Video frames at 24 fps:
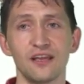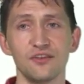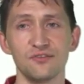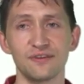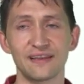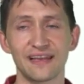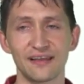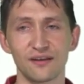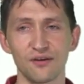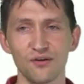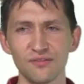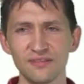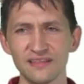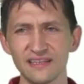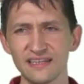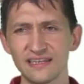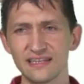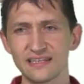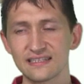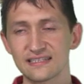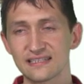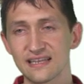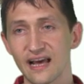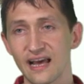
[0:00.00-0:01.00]
You can only
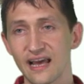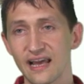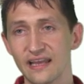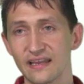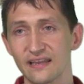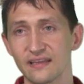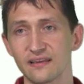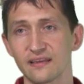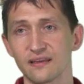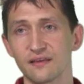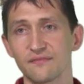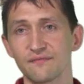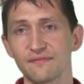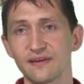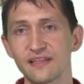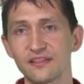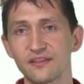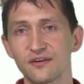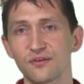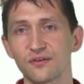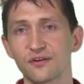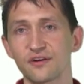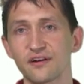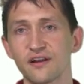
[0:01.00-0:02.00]
decide
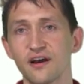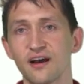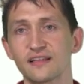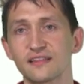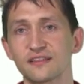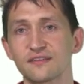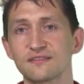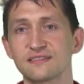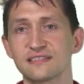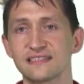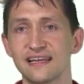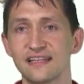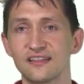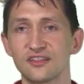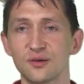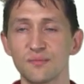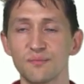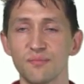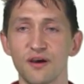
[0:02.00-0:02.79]
whether or not to send the